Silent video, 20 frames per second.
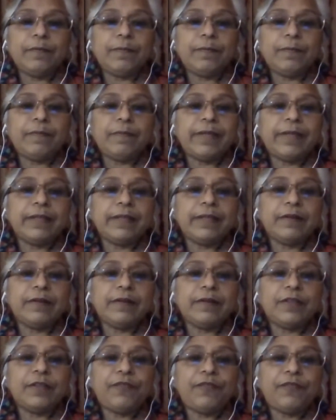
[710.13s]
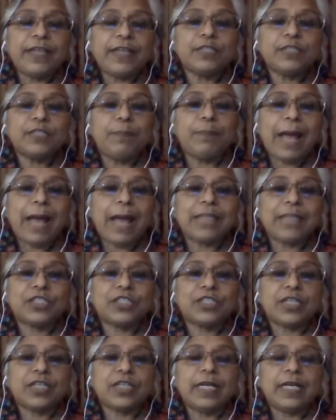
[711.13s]
when the fresh
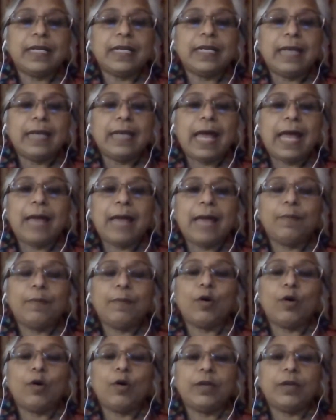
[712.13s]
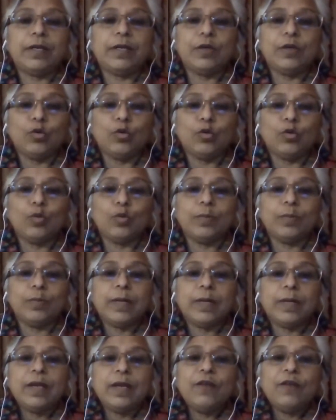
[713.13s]
batch in a lab or in a room
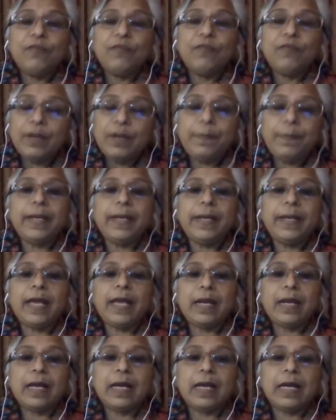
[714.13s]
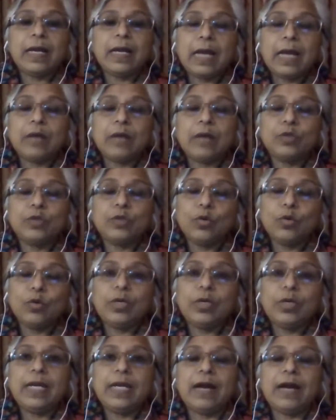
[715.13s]
will be allowed
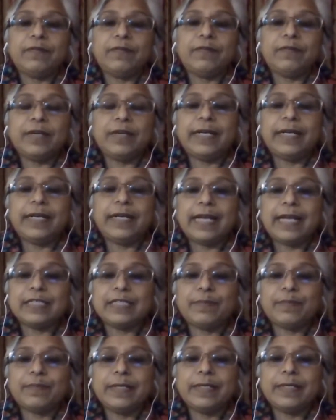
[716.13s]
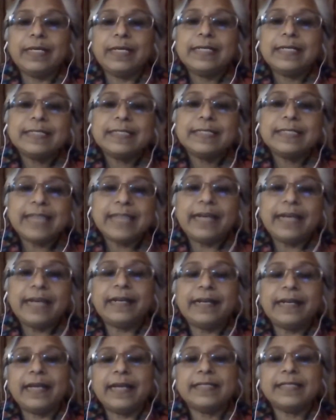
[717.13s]
only after it has been
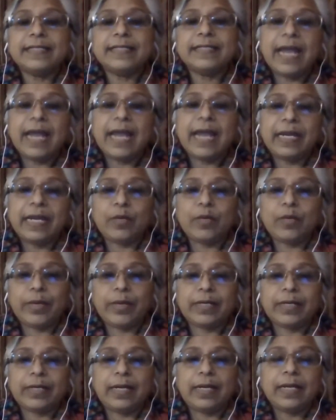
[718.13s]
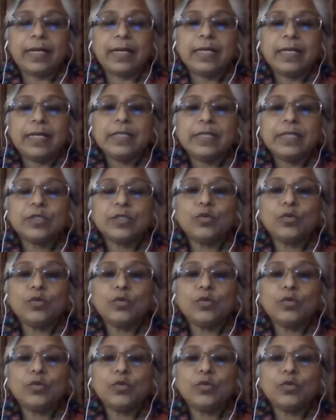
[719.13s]
sanitized adequately. So